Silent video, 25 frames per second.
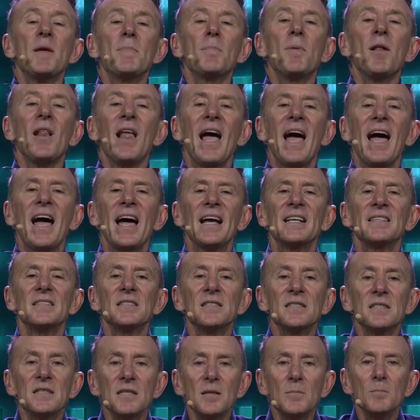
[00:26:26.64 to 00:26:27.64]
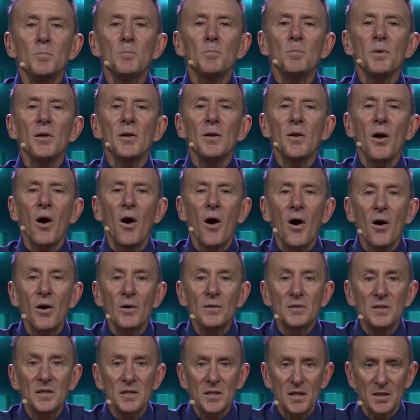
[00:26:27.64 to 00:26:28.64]
People had simple
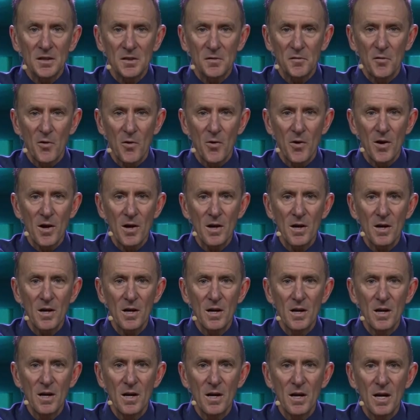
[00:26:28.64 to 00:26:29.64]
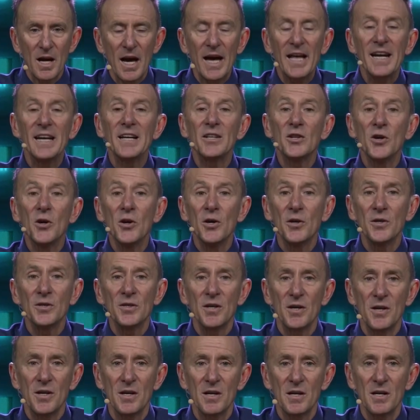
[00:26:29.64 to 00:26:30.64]
answers for her, and it
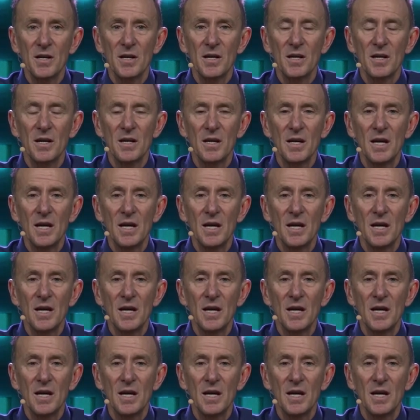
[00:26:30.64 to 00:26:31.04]
hurt her.